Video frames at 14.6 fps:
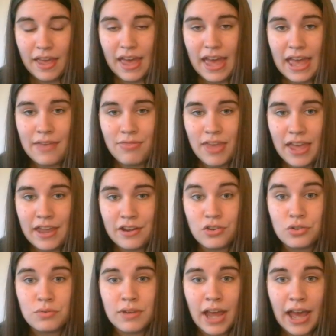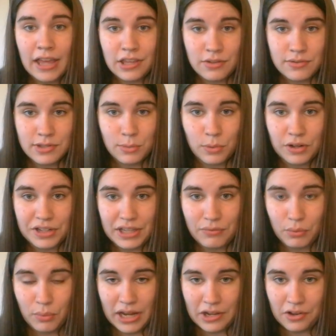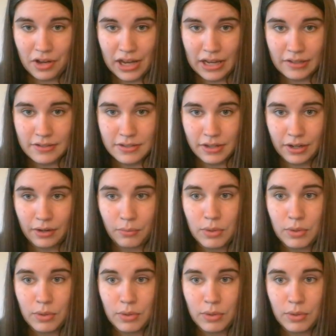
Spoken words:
And then do not use the word giveaway in your answer.